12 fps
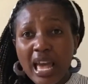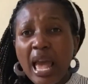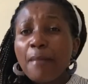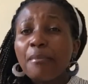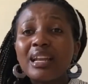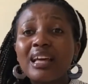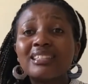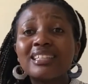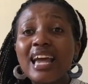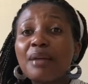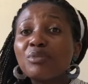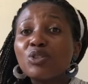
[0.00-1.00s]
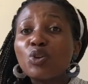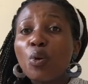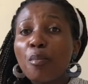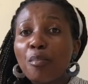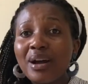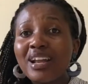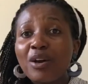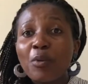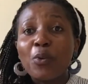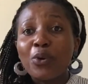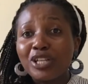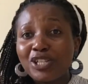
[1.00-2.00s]
But at times, no matter
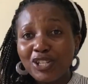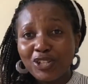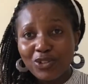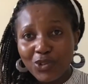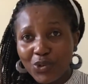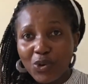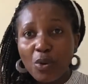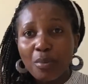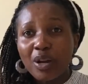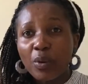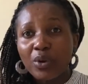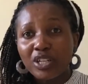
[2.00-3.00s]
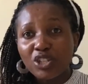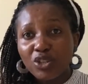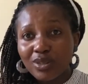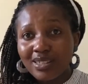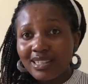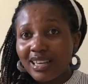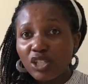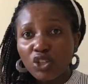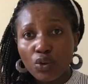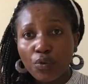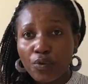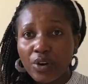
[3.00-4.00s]
what you do, no matter what you say to your
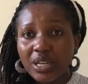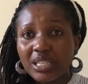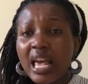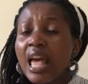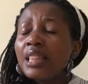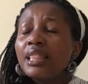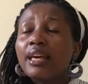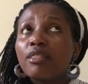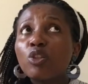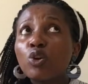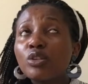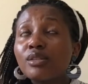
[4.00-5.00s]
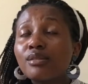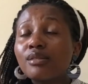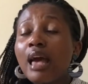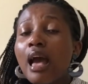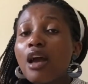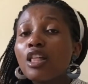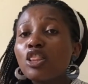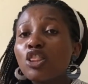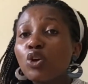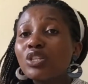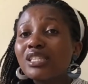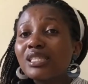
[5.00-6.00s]
friends, there are
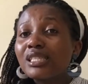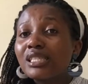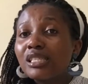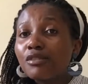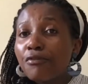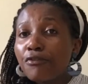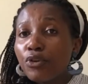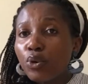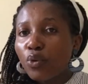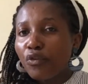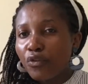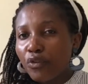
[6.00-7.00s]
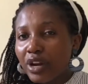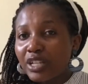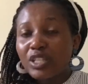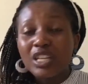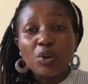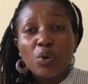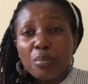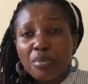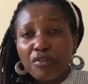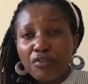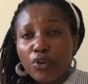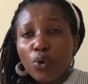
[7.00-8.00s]
those few friends, it could be
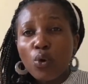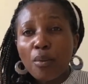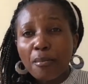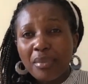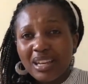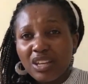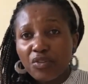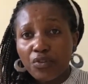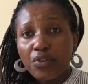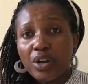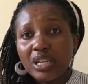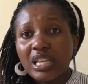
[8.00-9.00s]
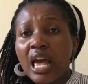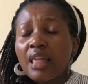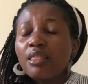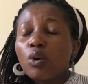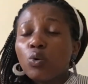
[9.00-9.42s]
few or many friends, that will